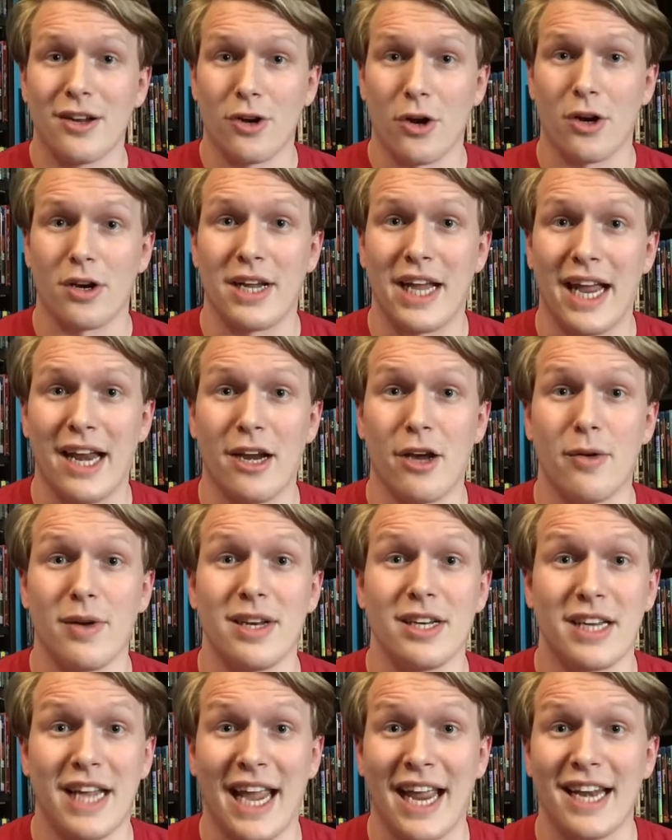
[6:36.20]
Gargano
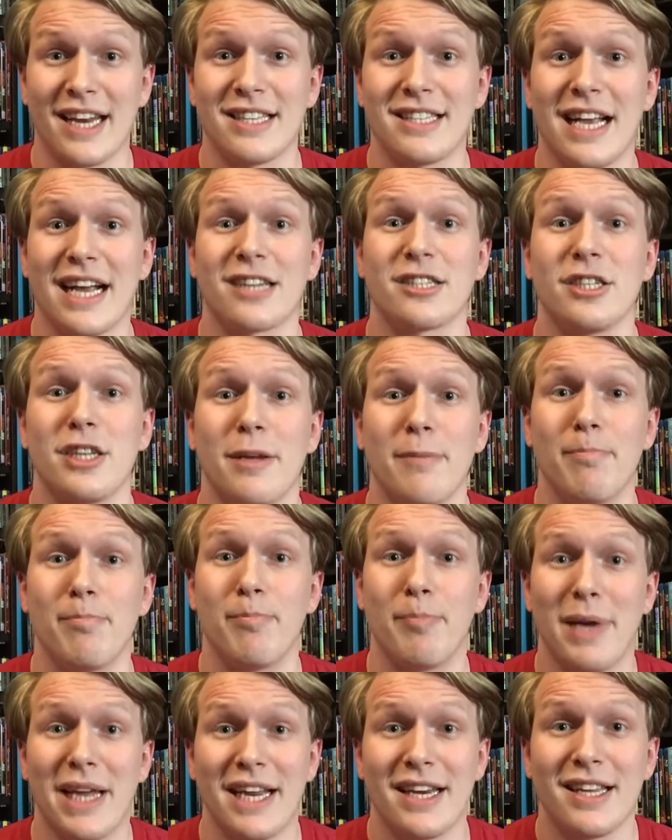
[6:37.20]
and Candice actually
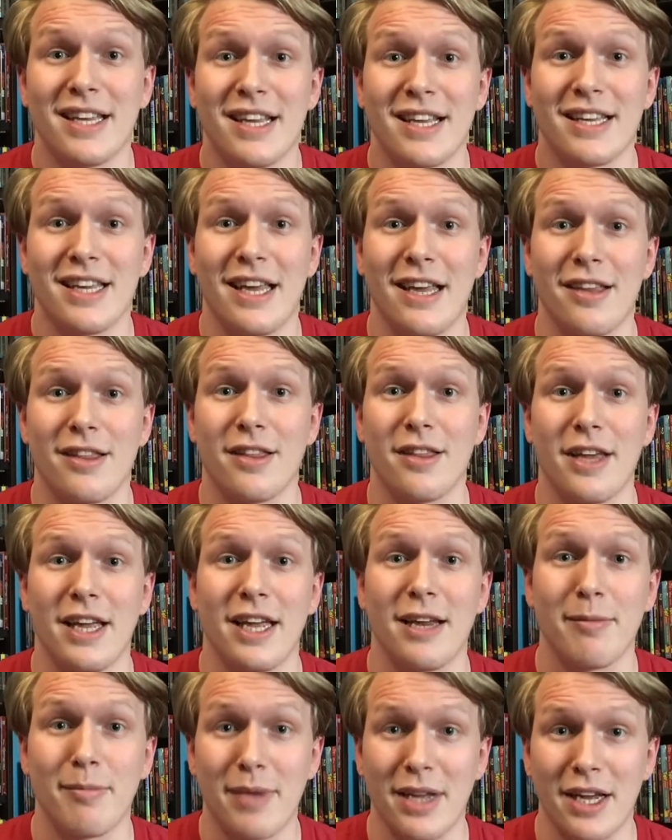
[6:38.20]
beat Keith Lee
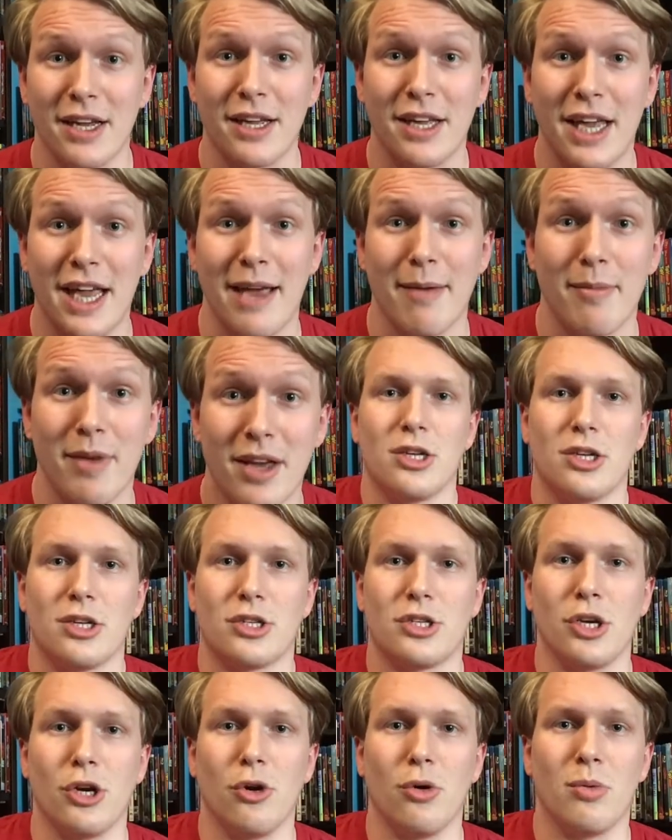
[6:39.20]
and Mia Yim.
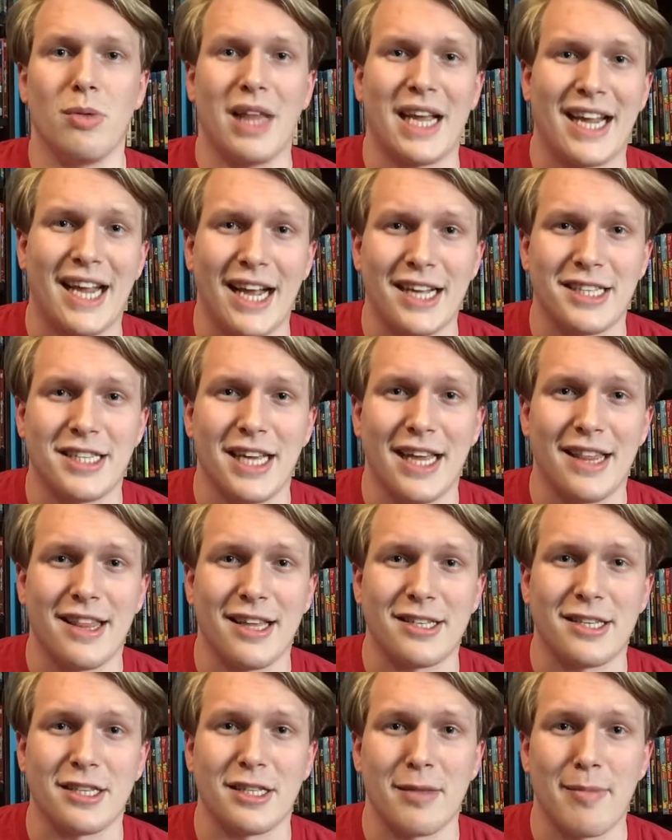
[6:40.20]
So, like I said,
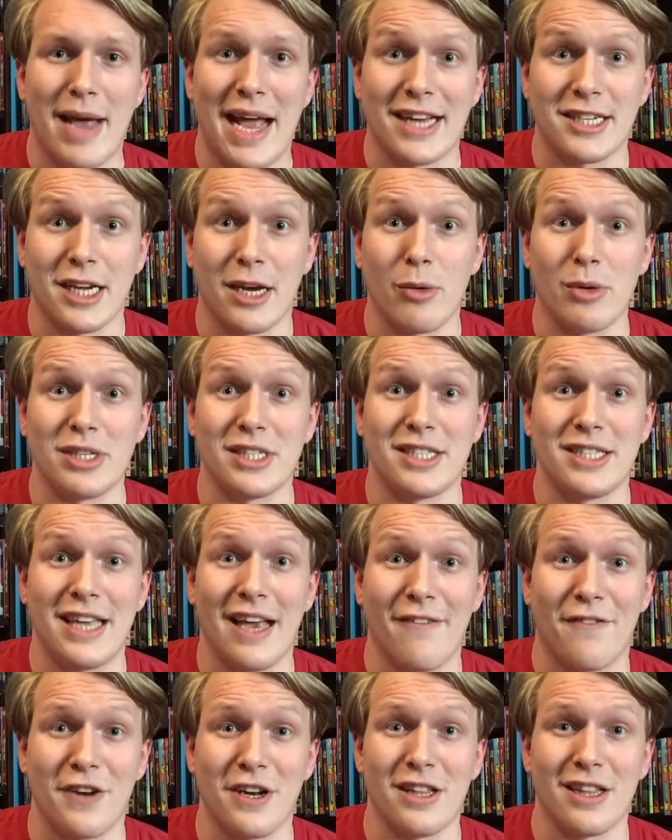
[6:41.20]
this is the match I was
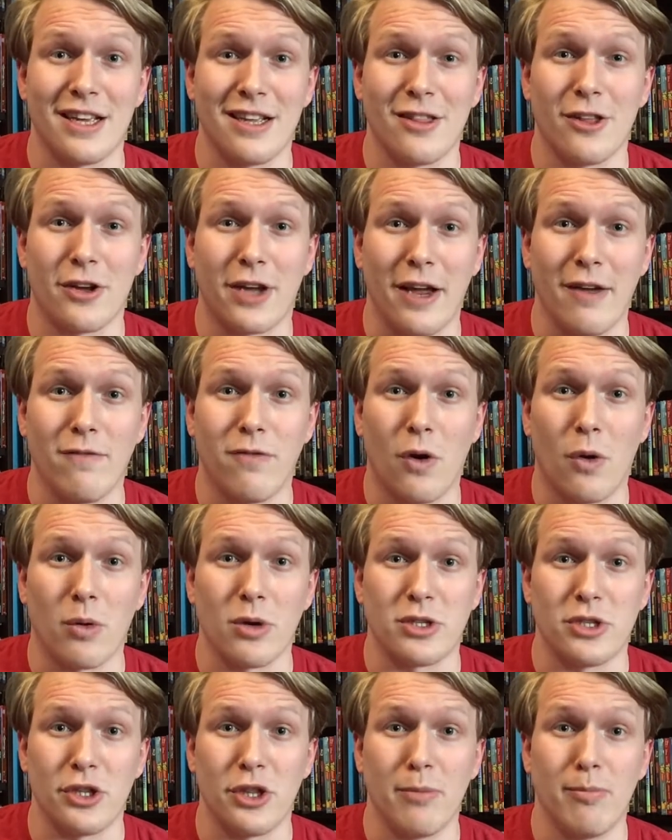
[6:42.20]
definitely looking
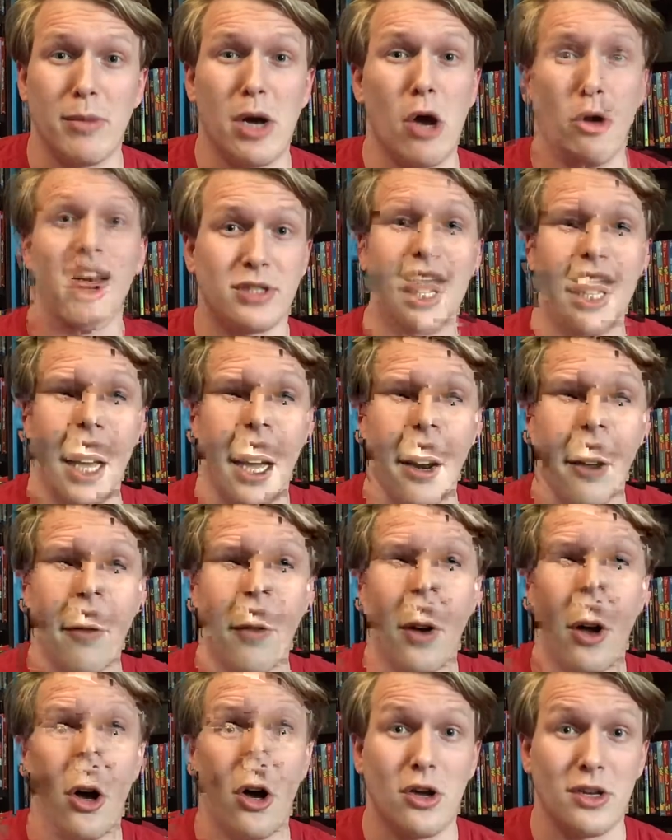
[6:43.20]
forward to the most out of
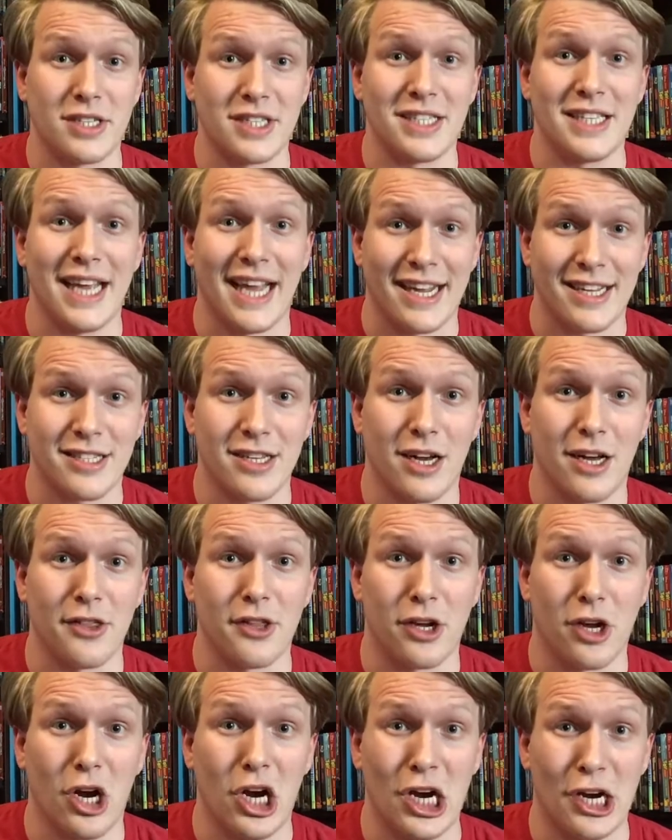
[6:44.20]
all six on
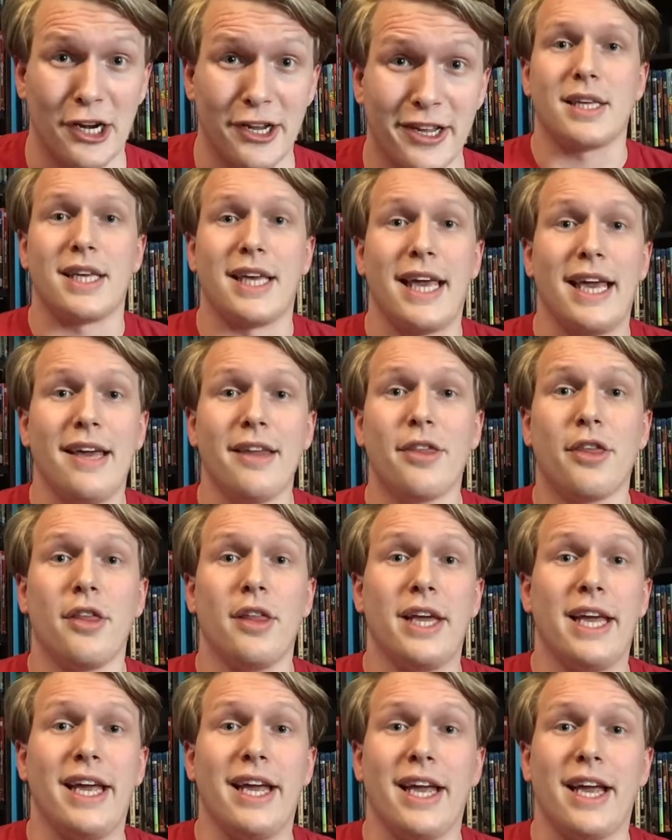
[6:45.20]
the card. Keith
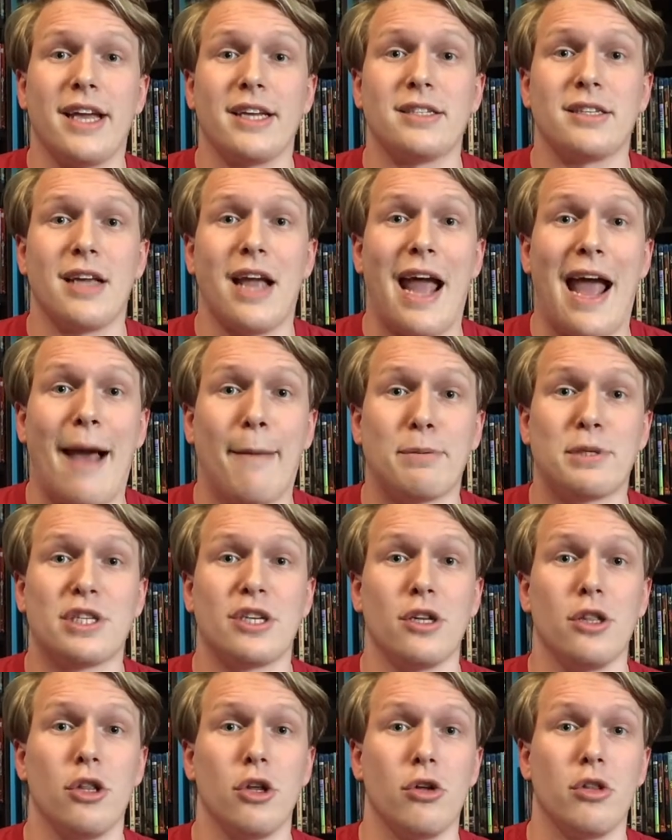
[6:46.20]
Lee is
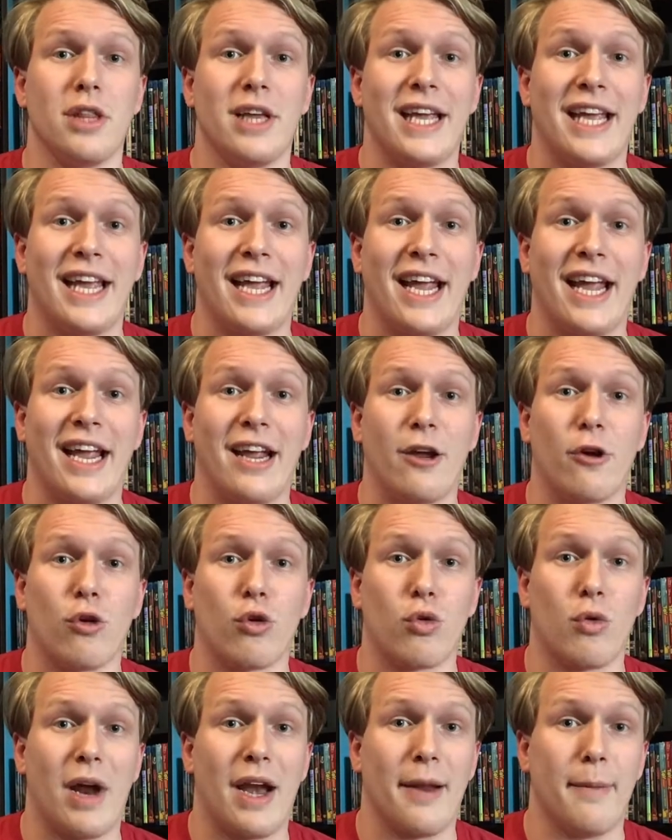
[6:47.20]
absolutely
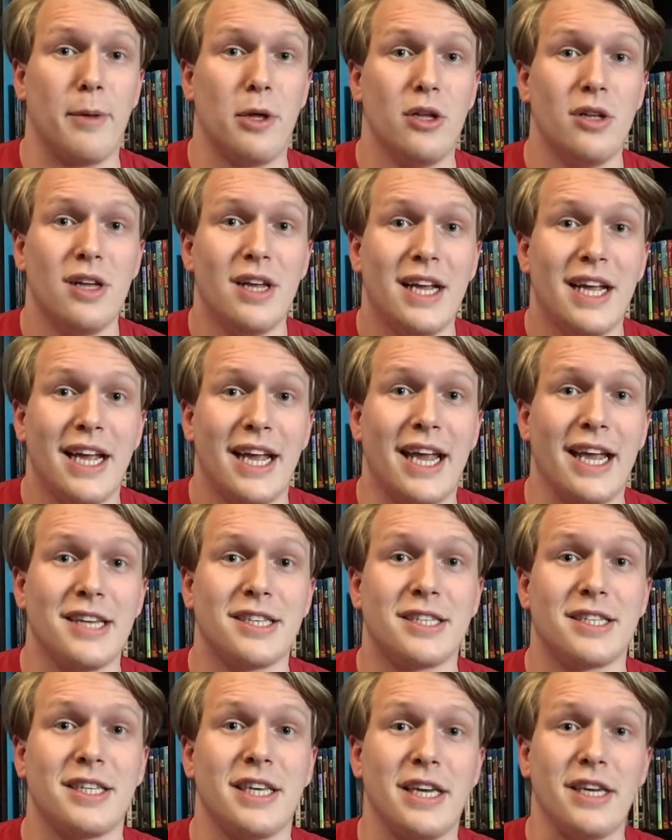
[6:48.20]
incredible. His
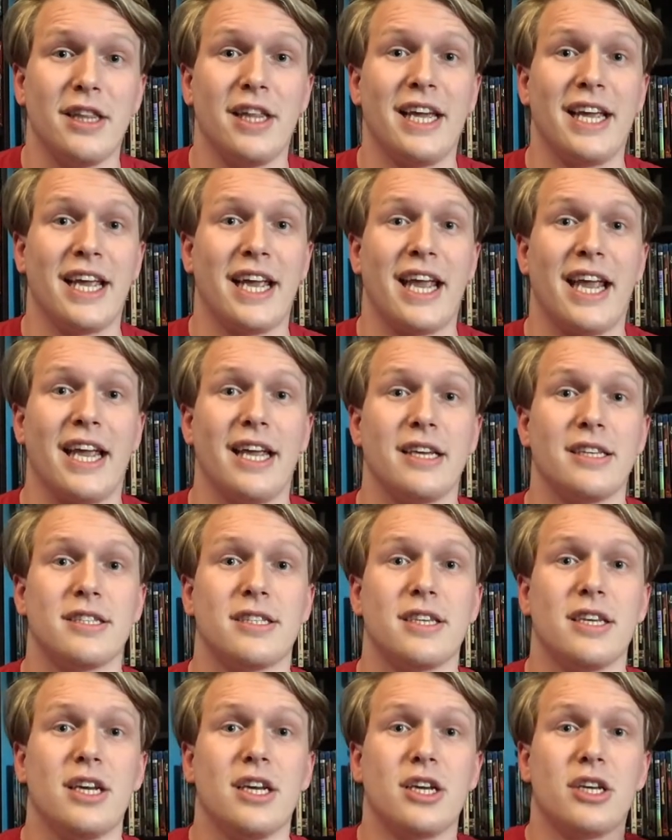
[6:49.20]
ceiling
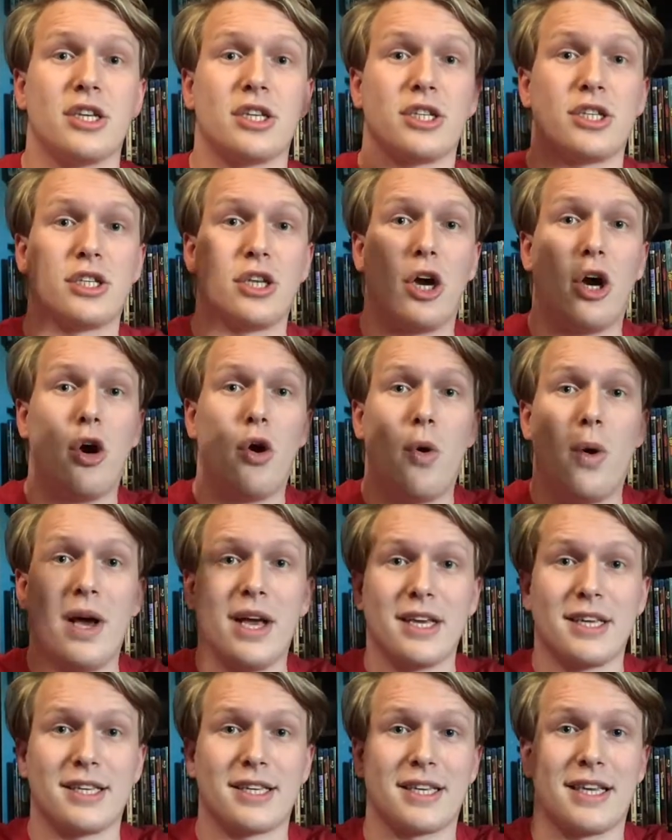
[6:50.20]
is so
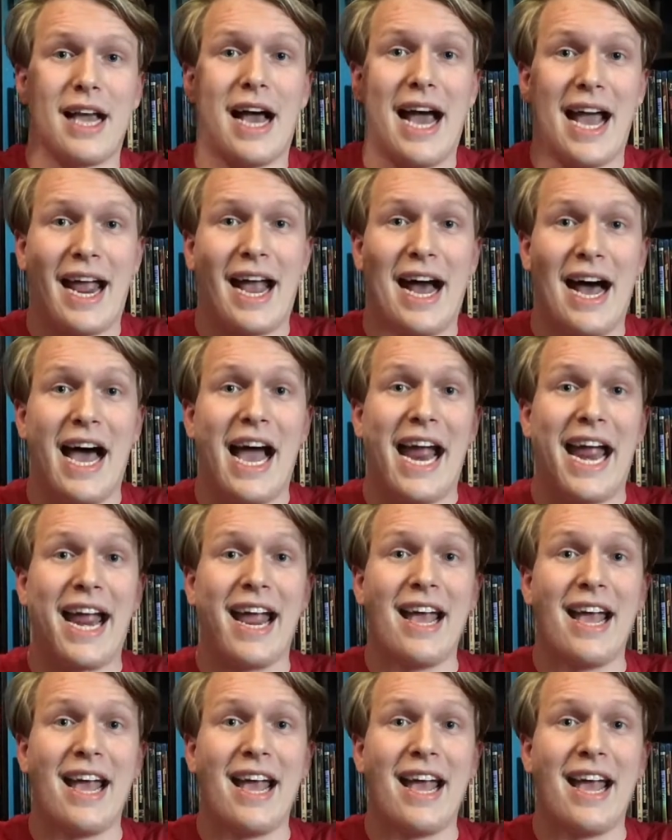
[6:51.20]
sky high.